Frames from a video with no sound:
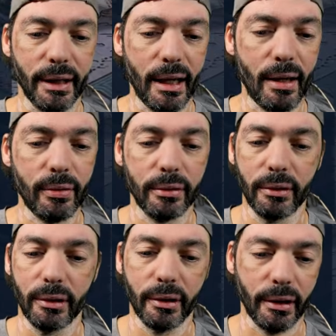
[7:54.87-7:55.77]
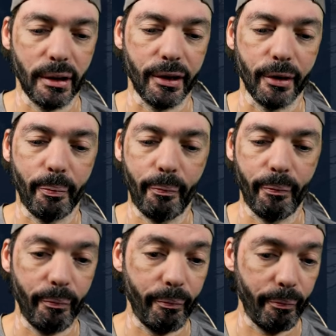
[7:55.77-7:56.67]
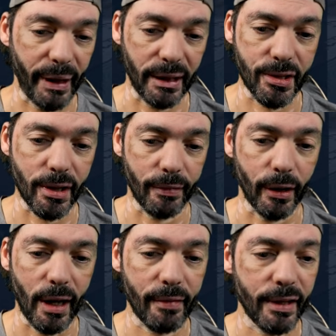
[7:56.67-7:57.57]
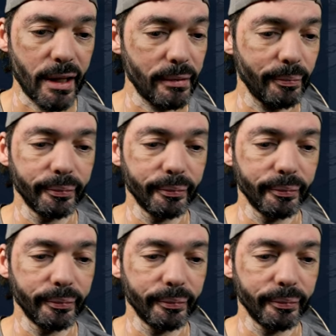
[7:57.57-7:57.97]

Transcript: now, clear Palace of Aravia.